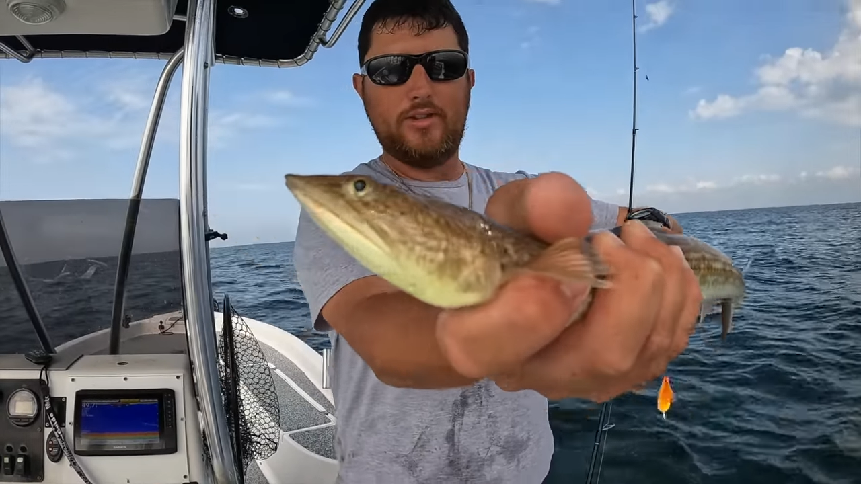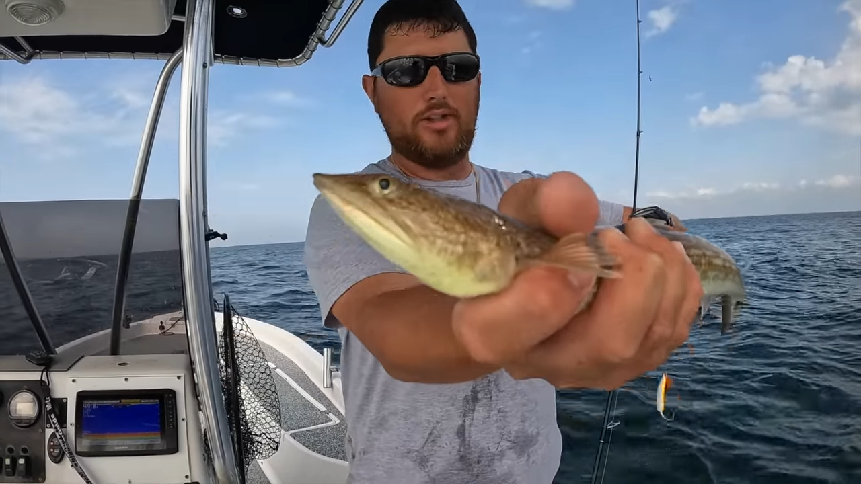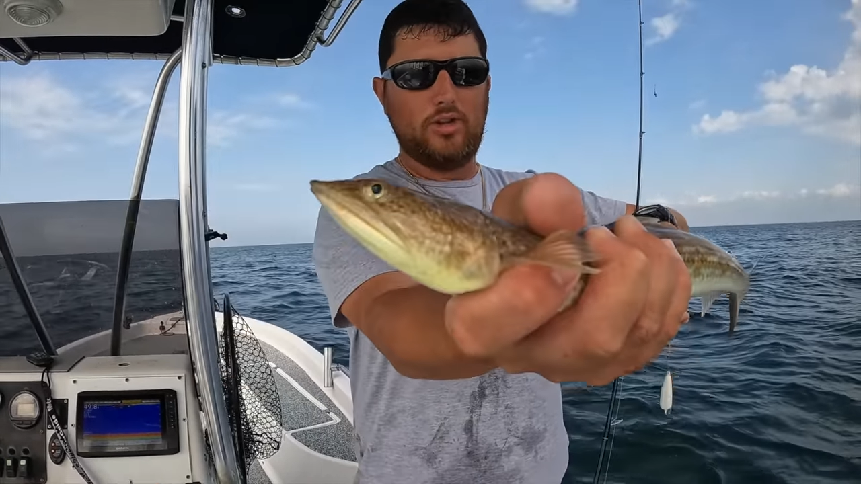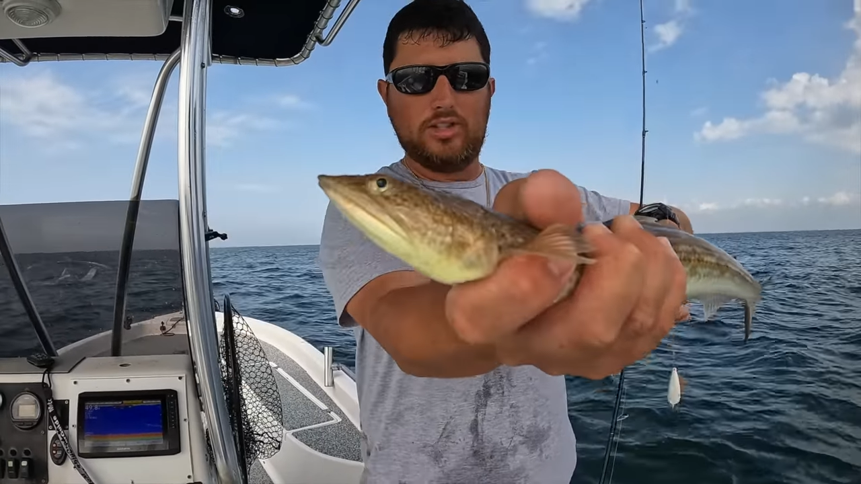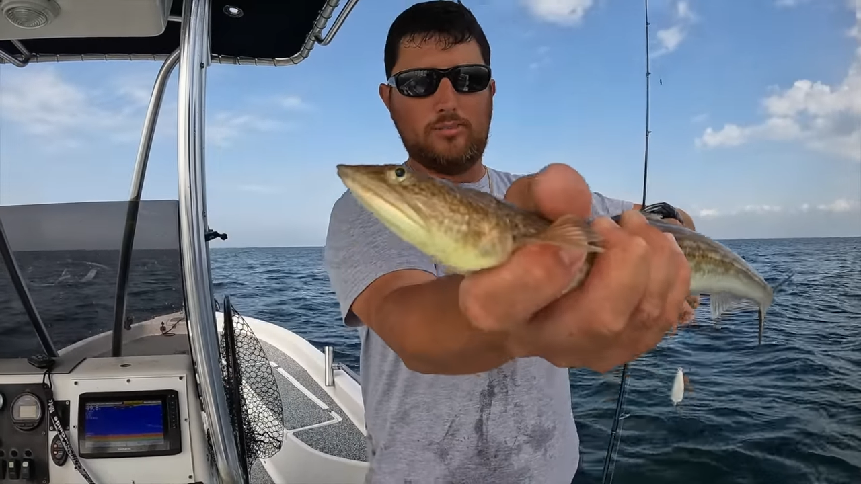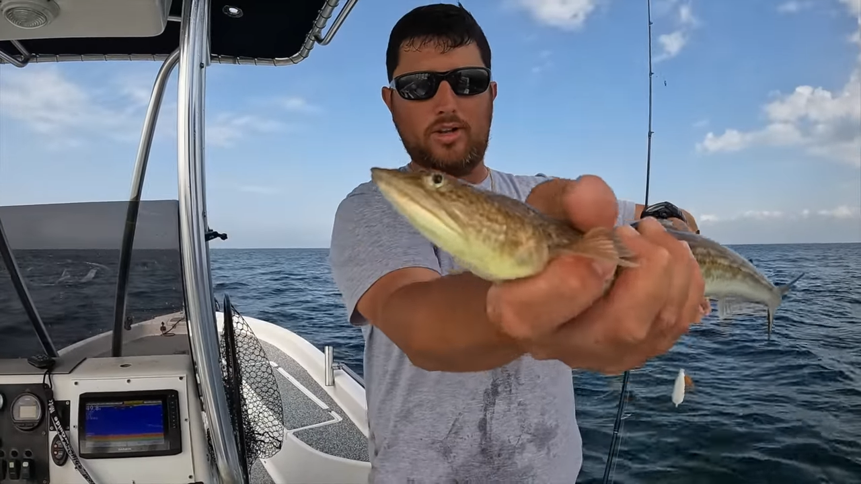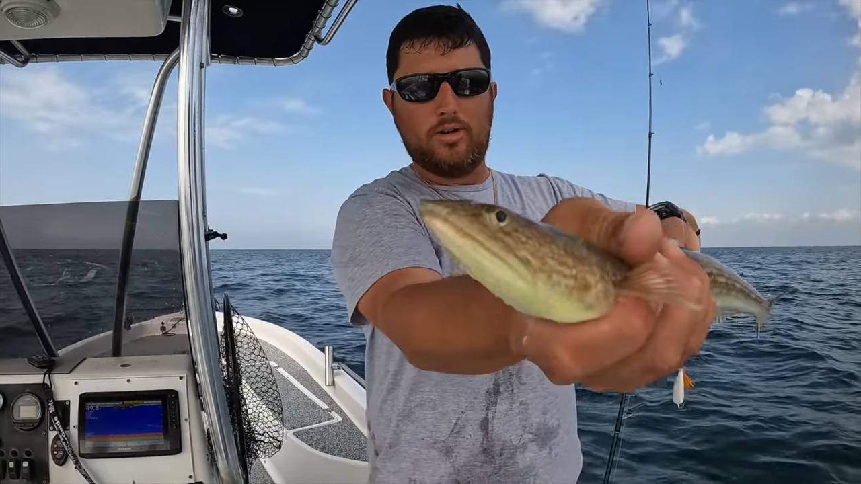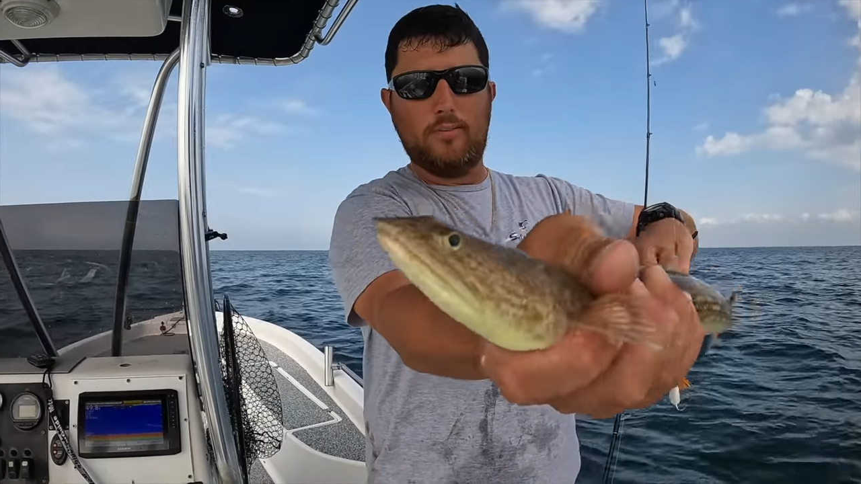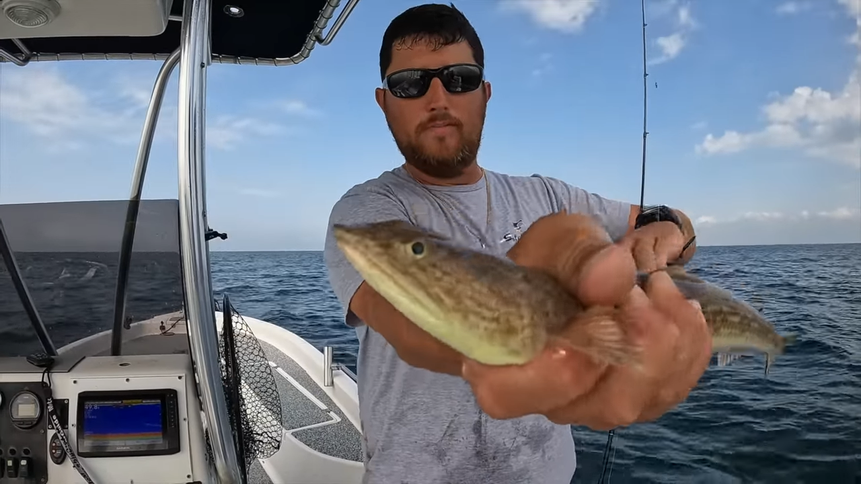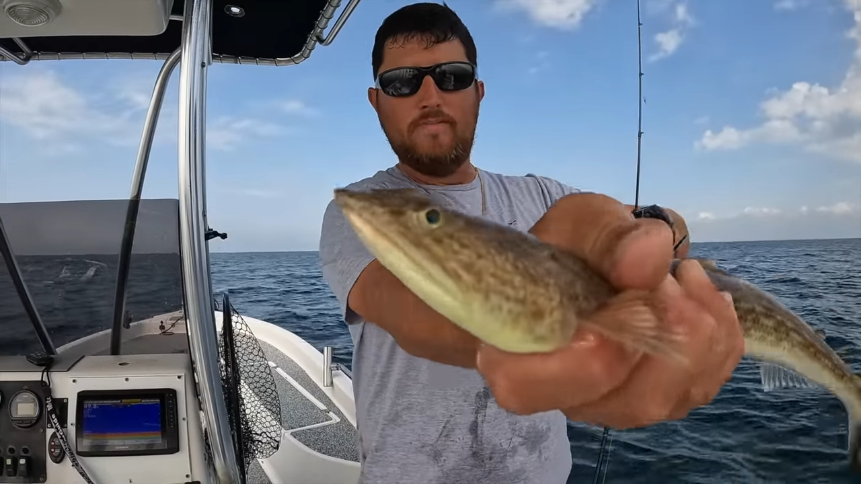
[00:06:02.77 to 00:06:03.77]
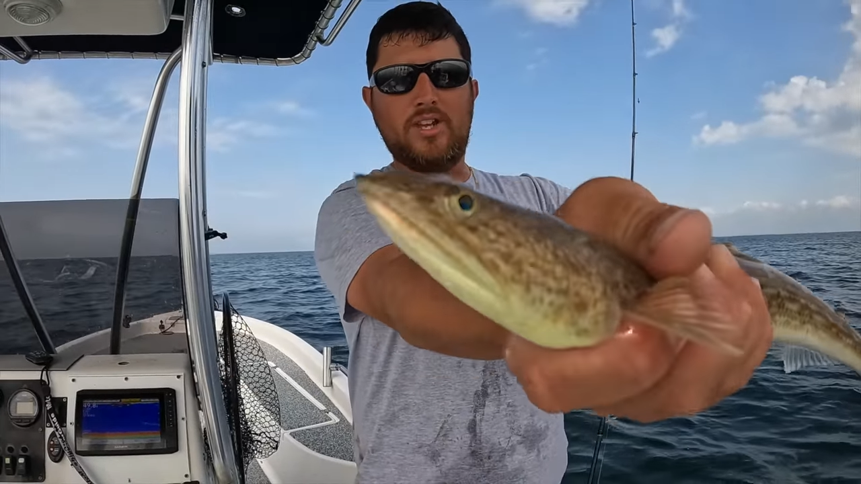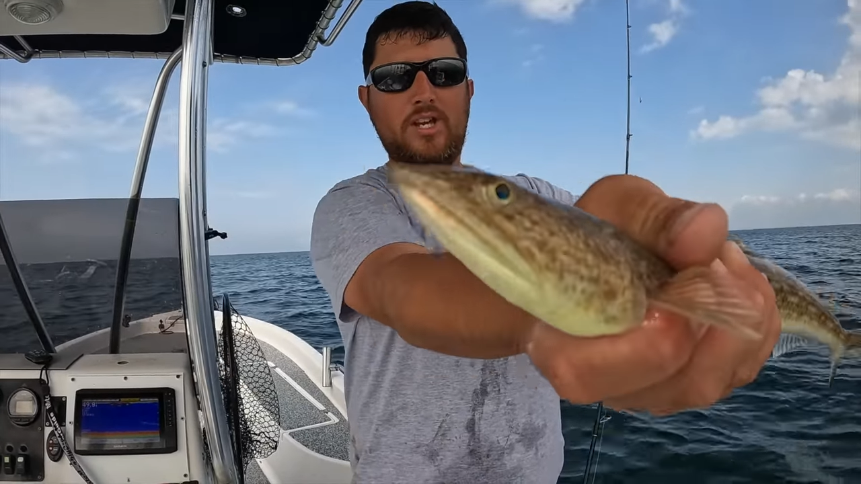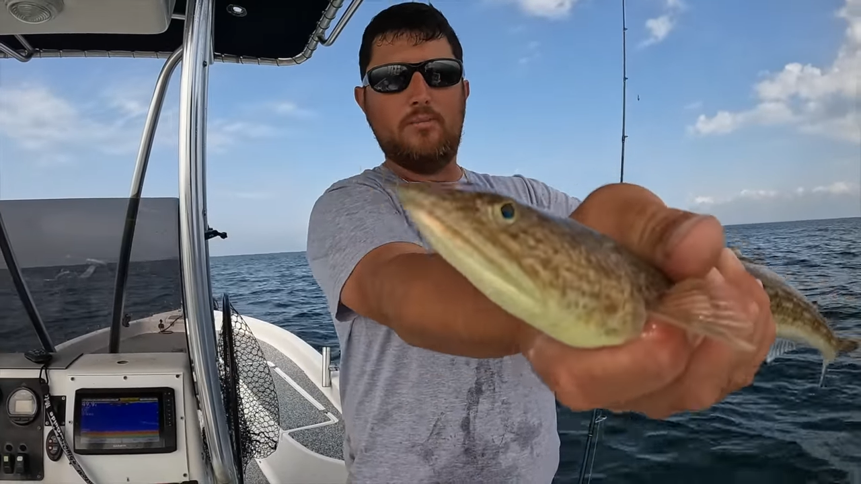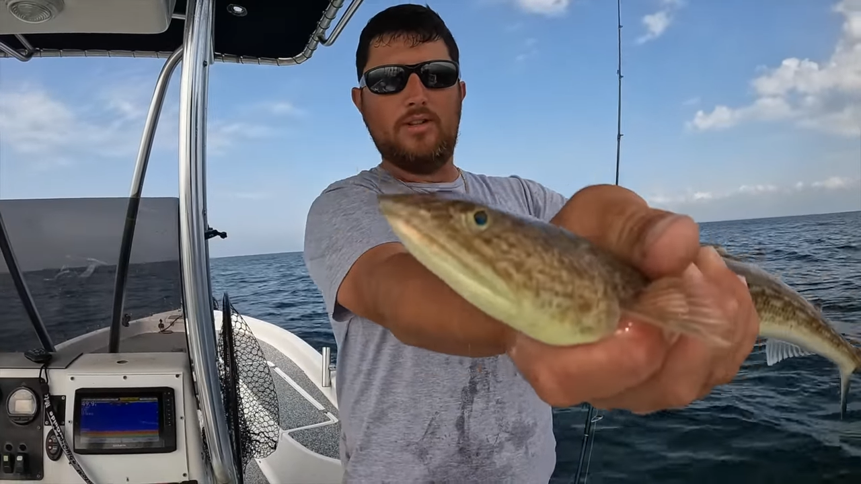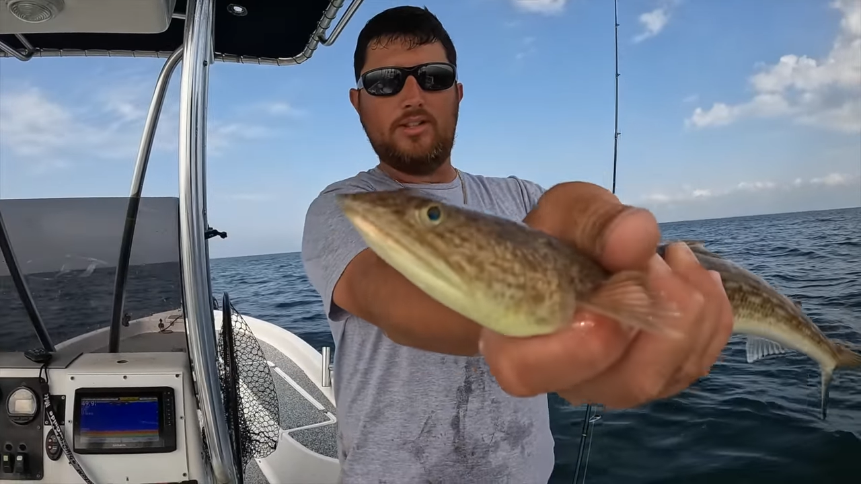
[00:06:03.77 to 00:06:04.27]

No limit on them. They